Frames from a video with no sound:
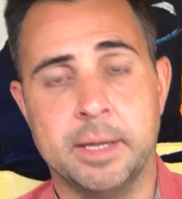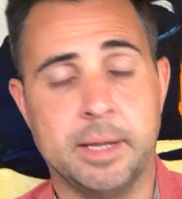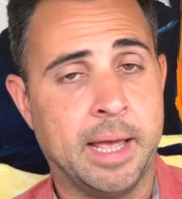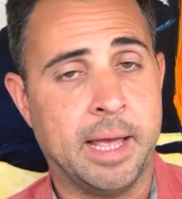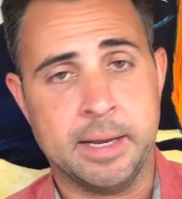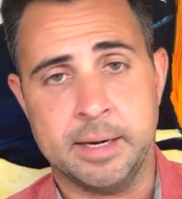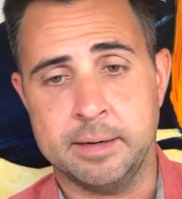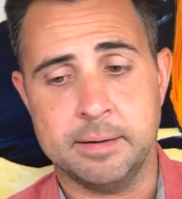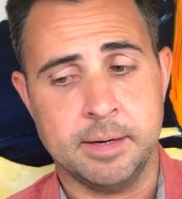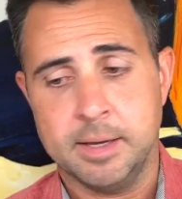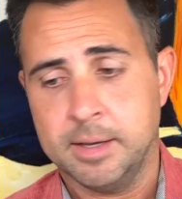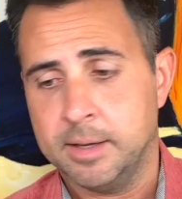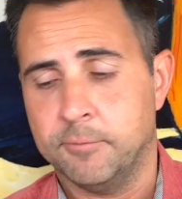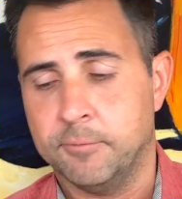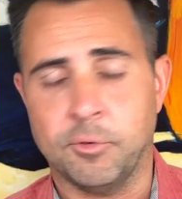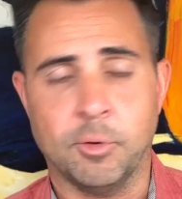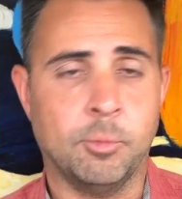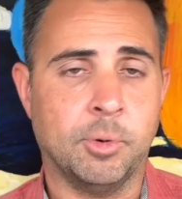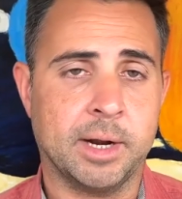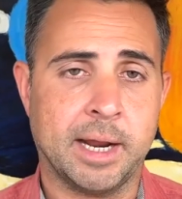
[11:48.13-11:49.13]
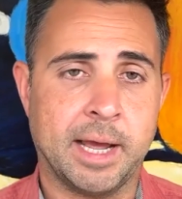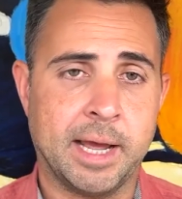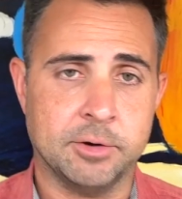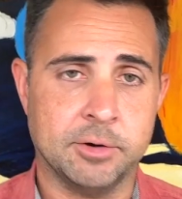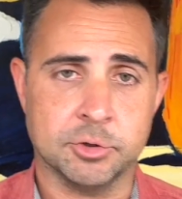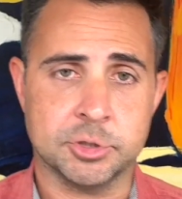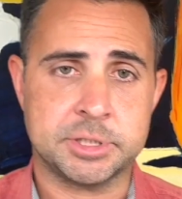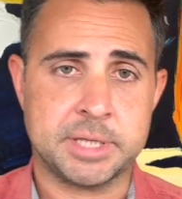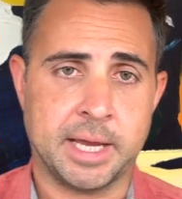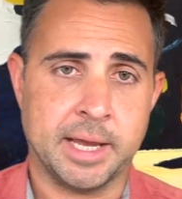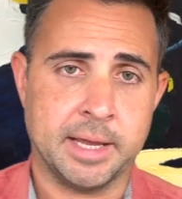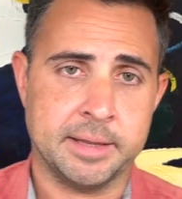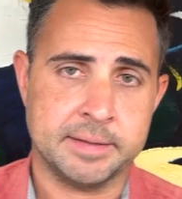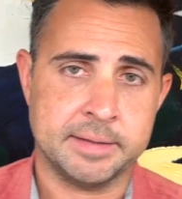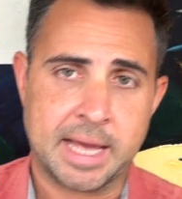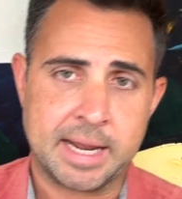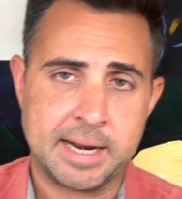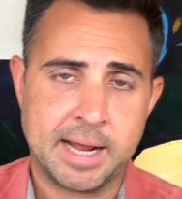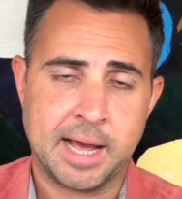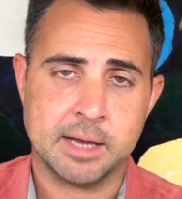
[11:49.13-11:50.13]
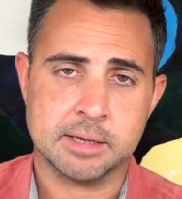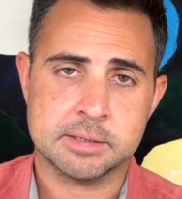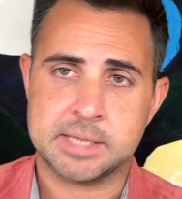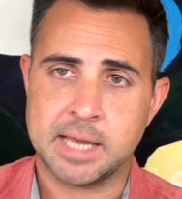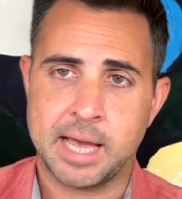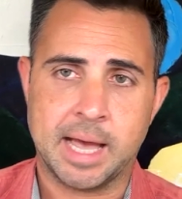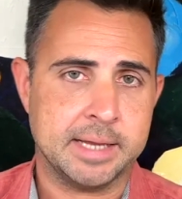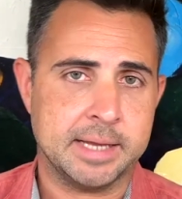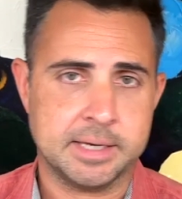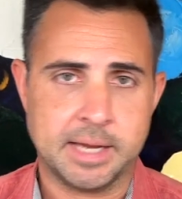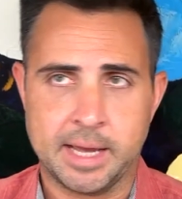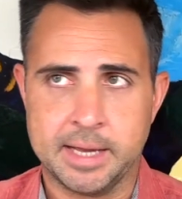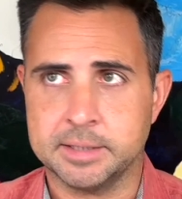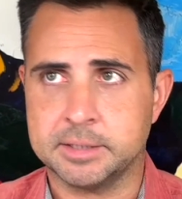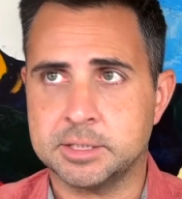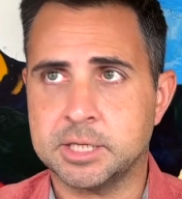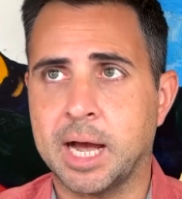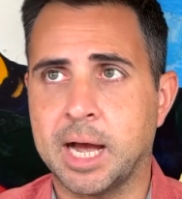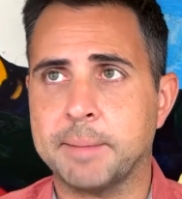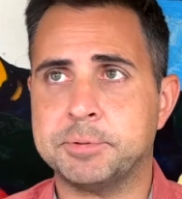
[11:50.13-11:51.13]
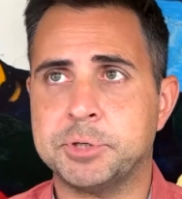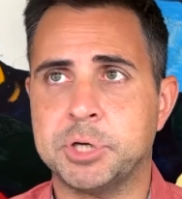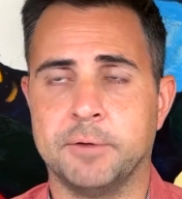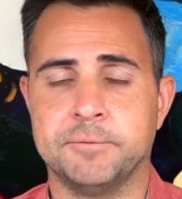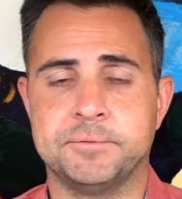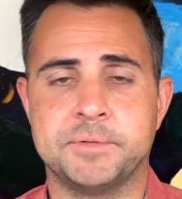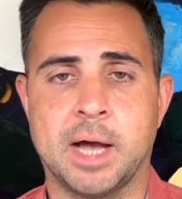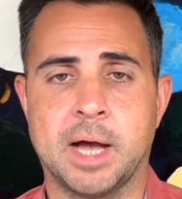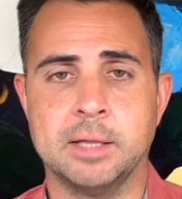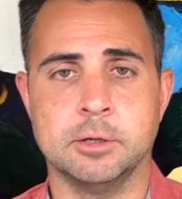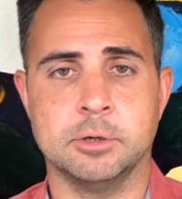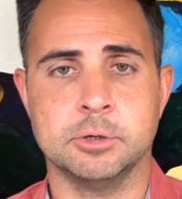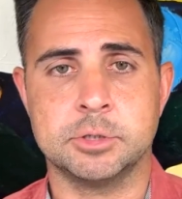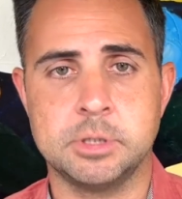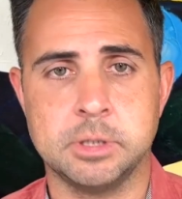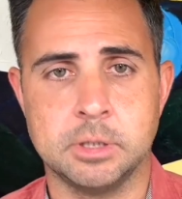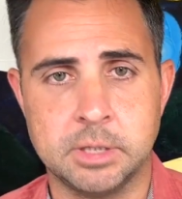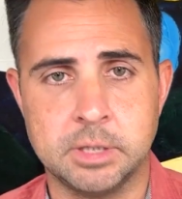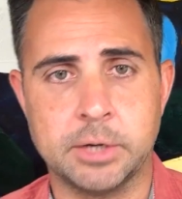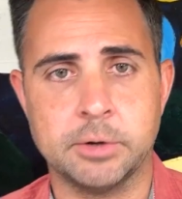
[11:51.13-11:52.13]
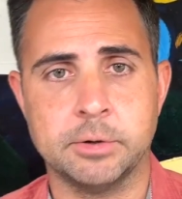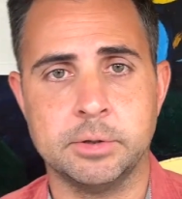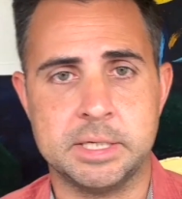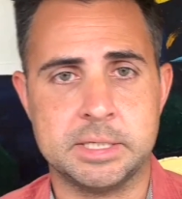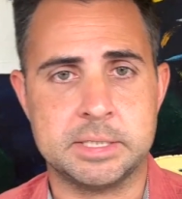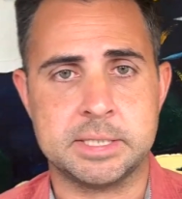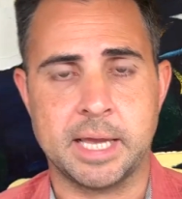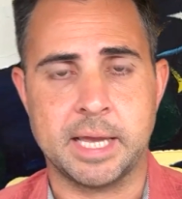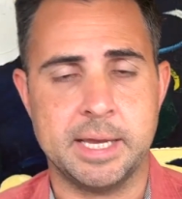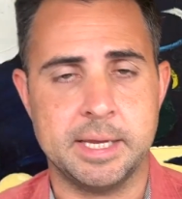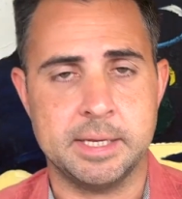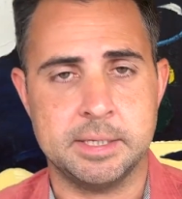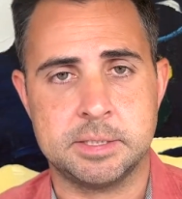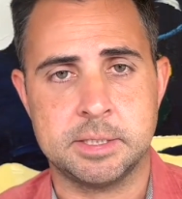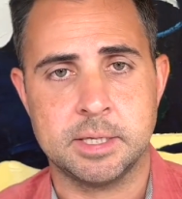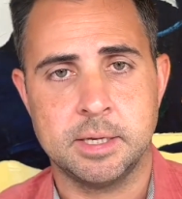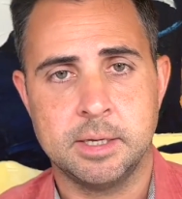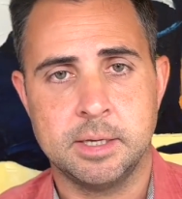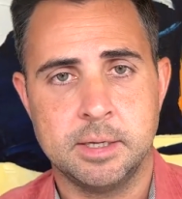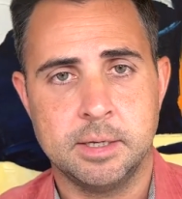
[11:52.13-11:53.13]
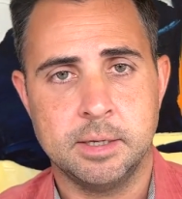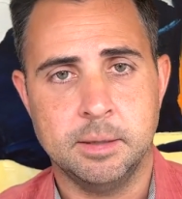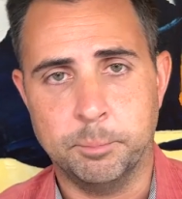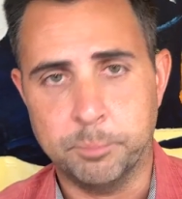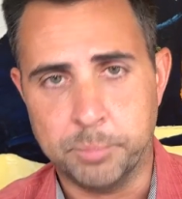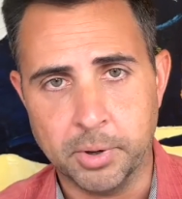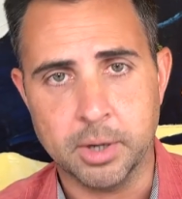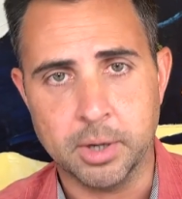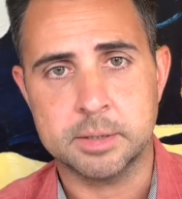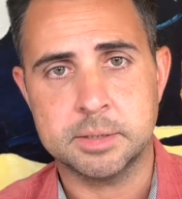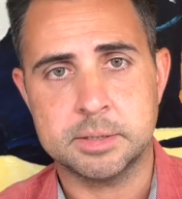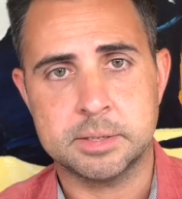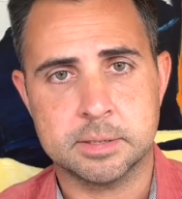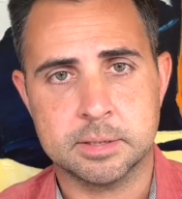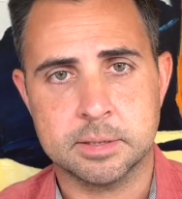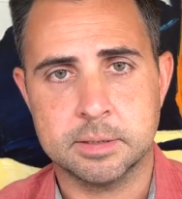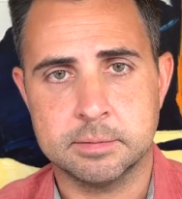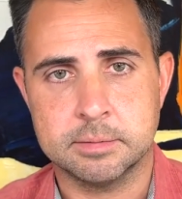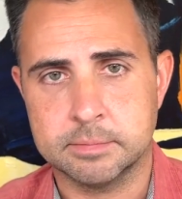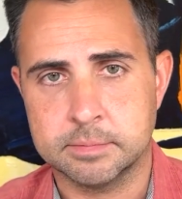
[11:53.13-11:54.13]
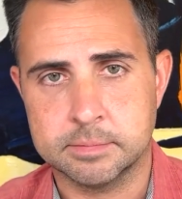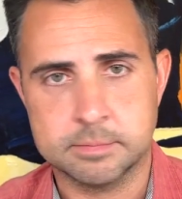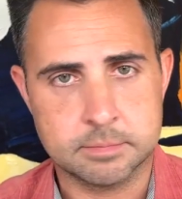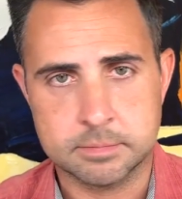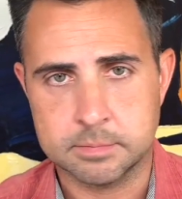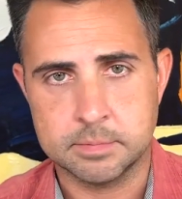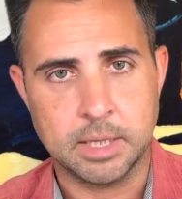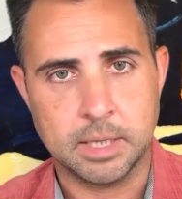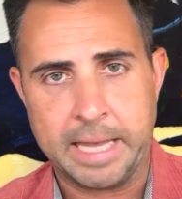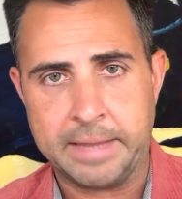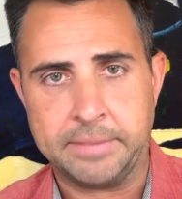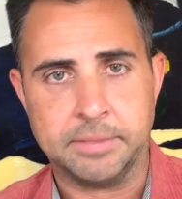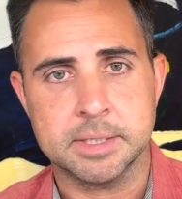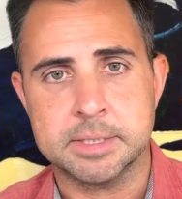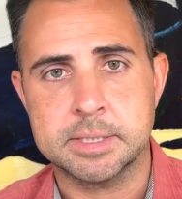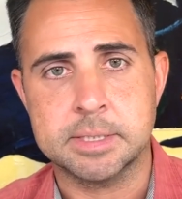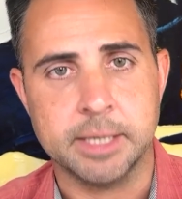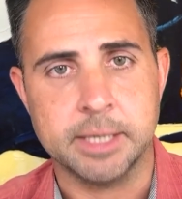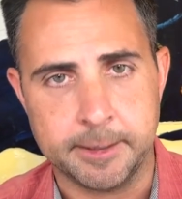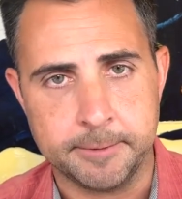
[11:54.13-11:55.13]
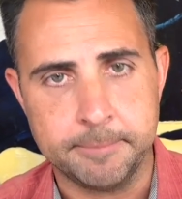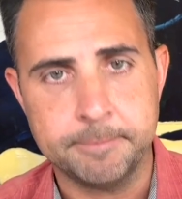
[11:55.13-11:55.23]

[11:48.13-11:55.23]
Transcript: And from what I understand, that house at top shelf dollars literally stays booked endlessly.